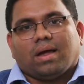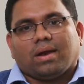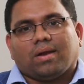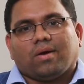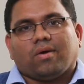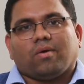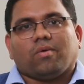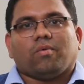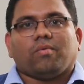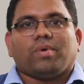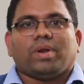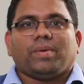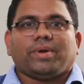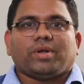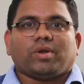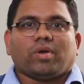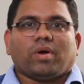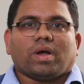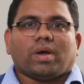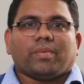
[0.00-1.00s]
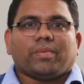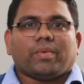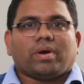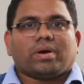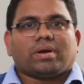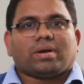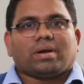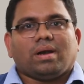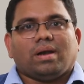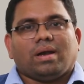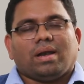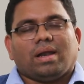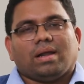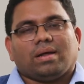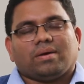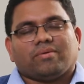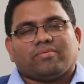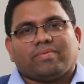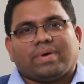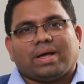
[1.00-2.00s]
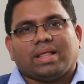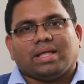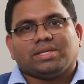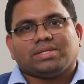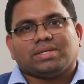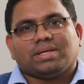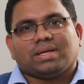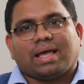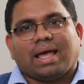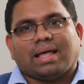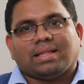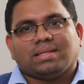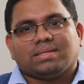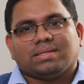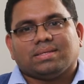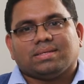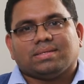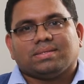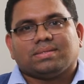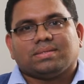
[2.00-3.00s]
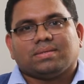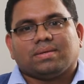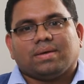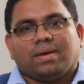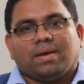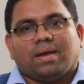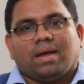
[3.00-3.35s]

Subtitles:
Now, when we talk about pharyngeal cancers,